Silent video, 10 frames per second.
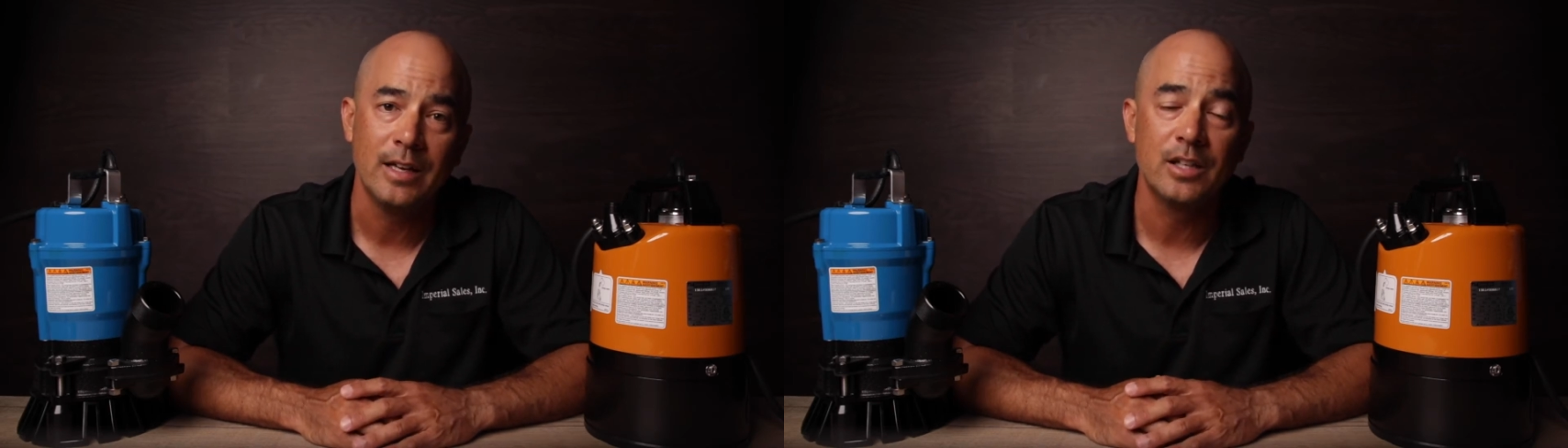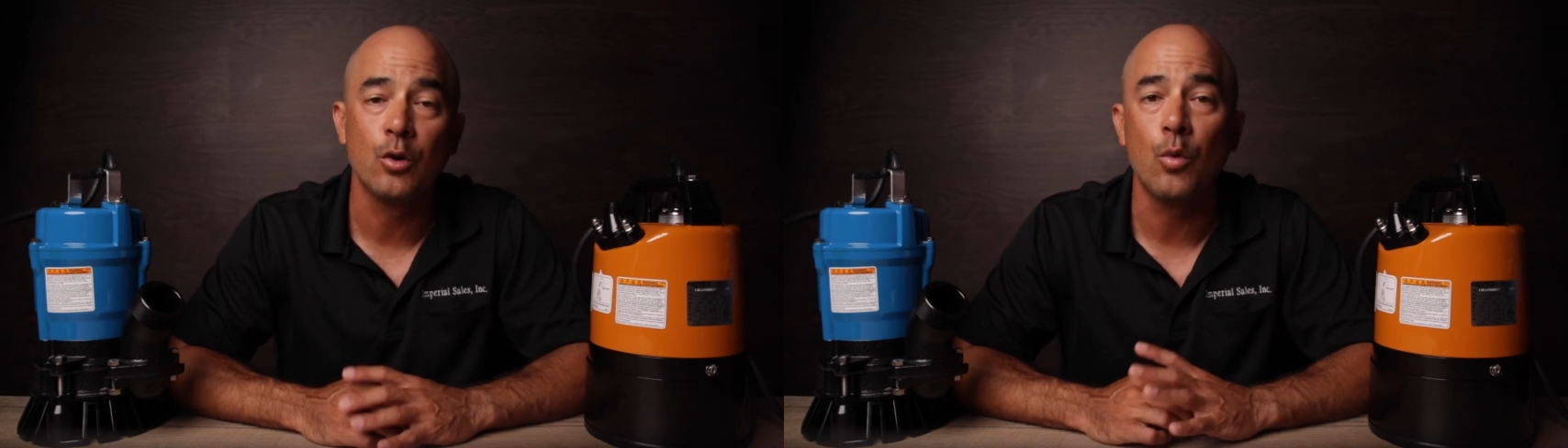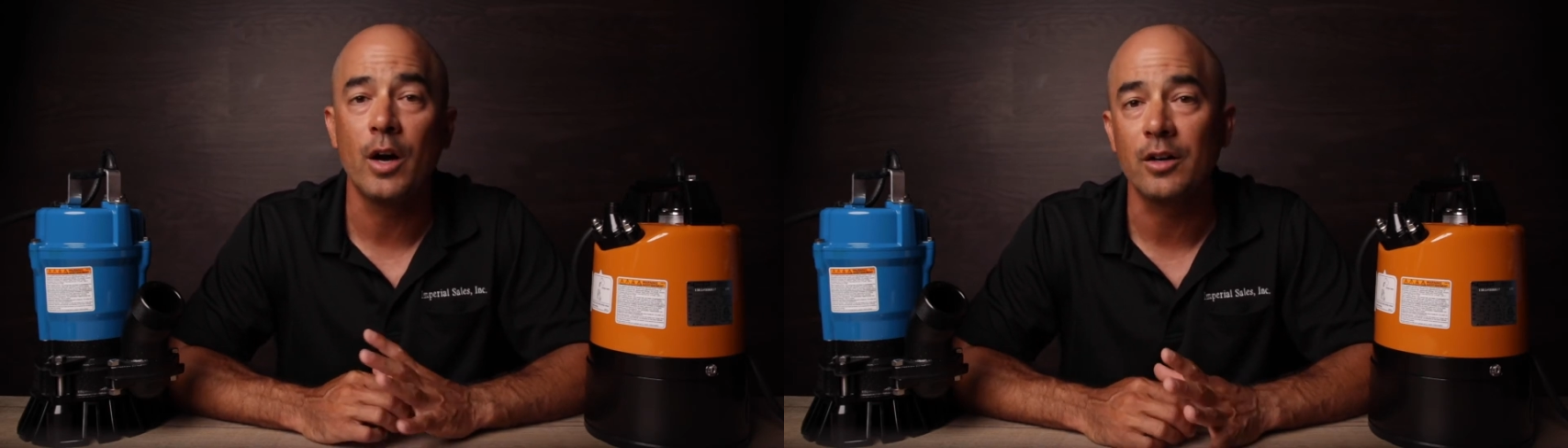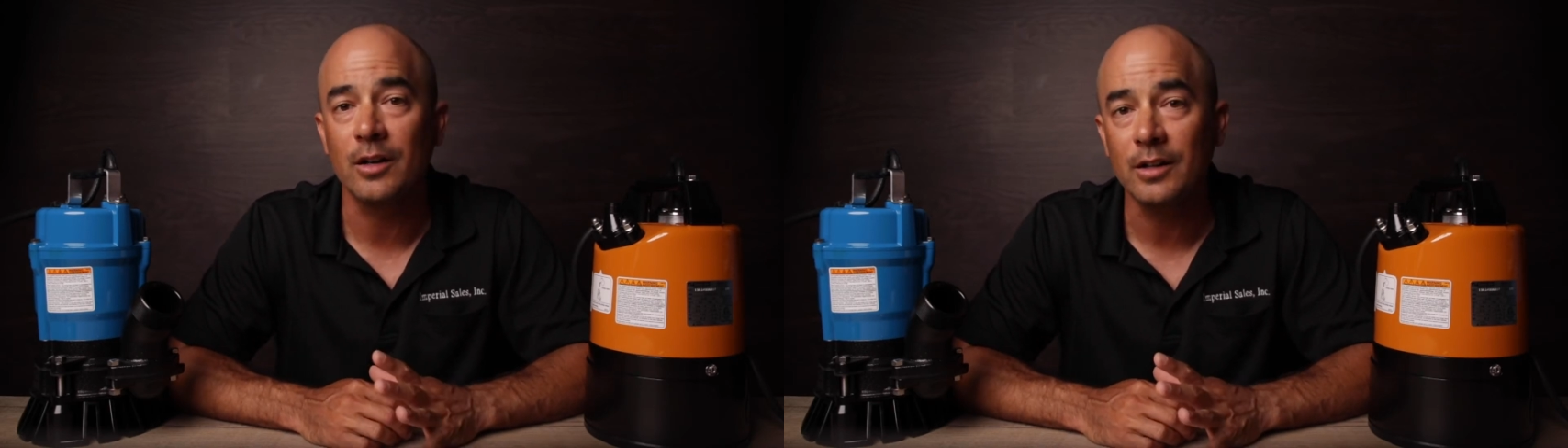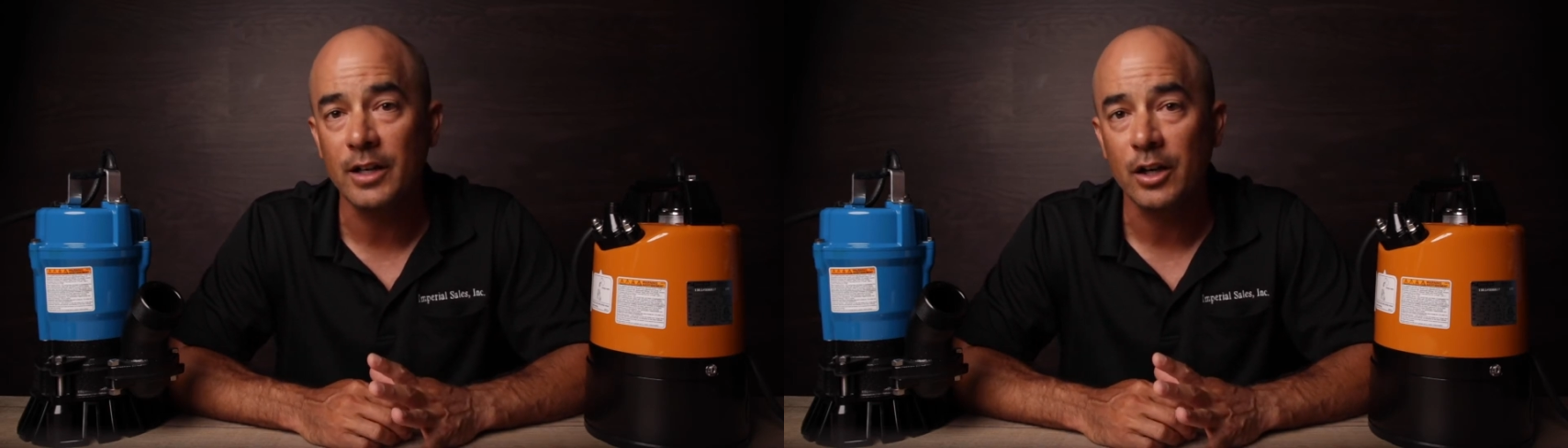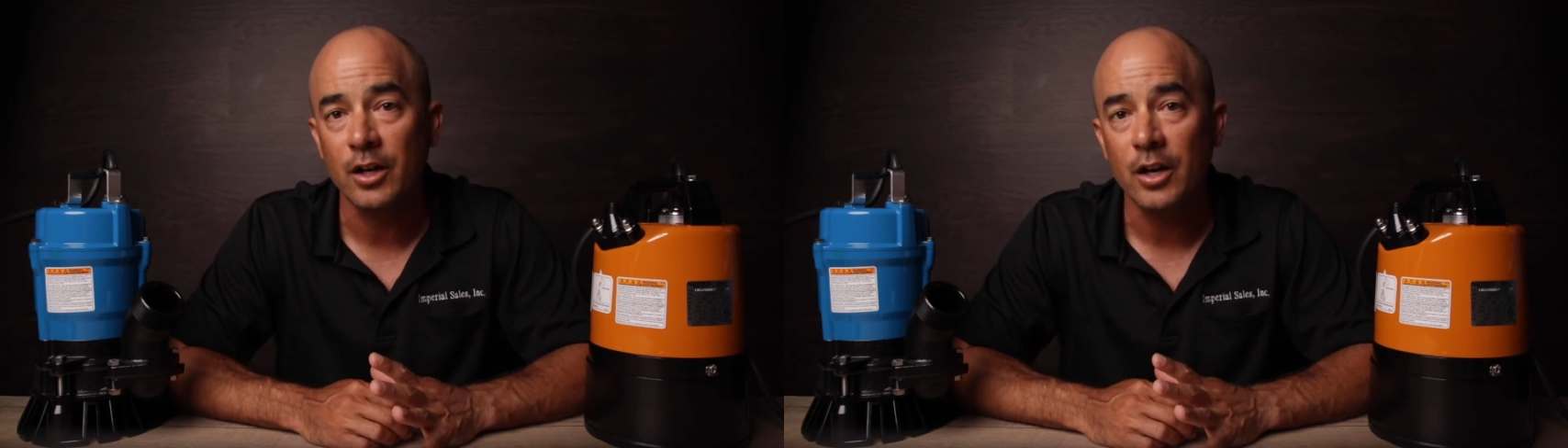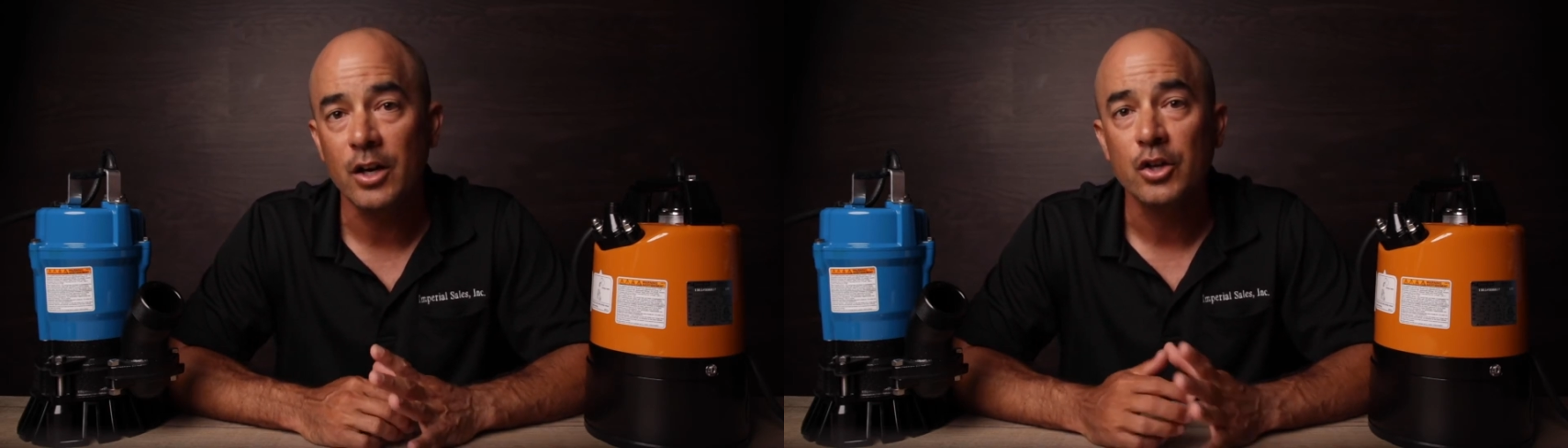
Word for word: Is the water clear,